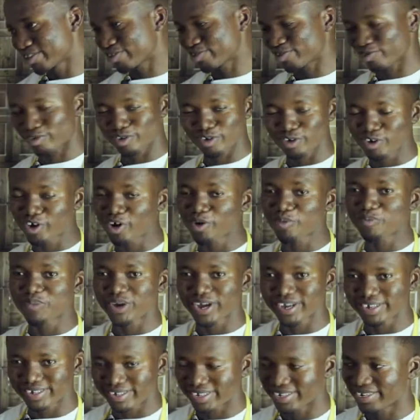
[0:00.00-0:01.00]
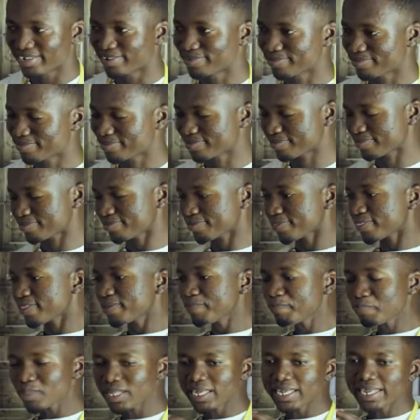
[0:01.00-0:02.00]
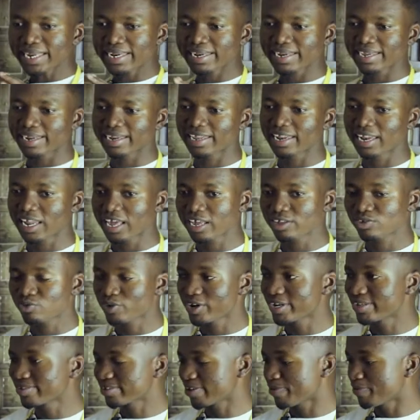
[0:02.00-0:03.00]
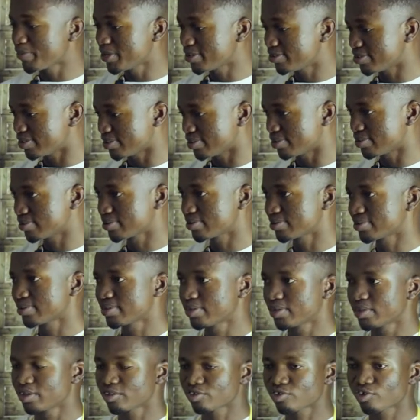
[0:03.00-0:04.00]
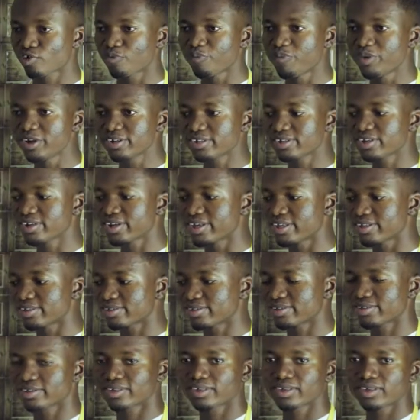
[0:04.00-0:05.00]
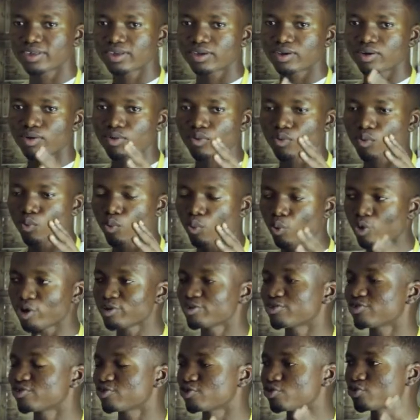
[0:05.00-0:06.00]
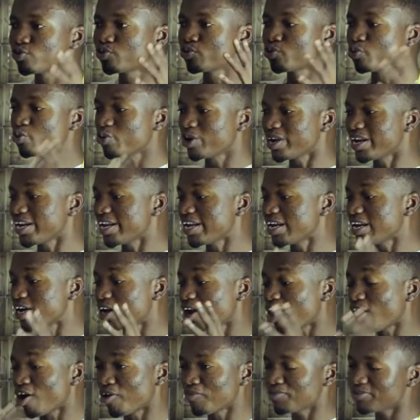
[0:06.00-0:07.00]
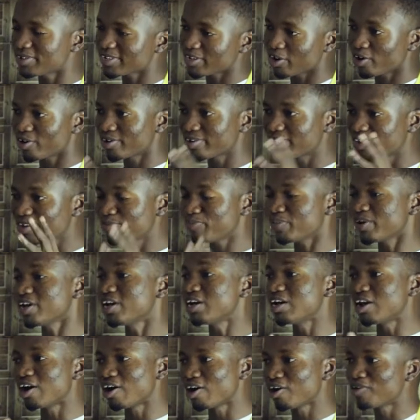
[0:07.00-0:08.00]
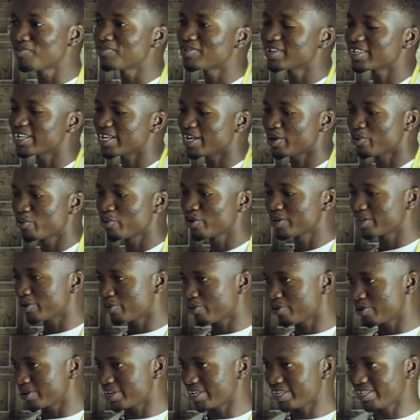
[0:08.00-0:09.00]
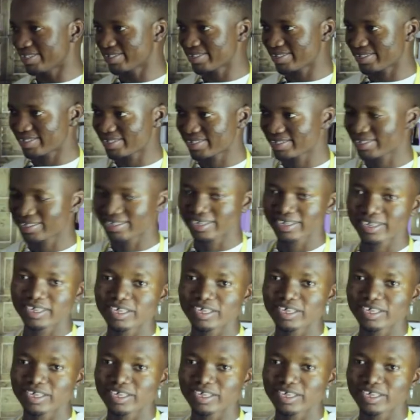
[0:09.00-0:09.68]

Till you go on pension. Then the last one is a mission. So mission is what you really loved or deeply loved and what the world needs.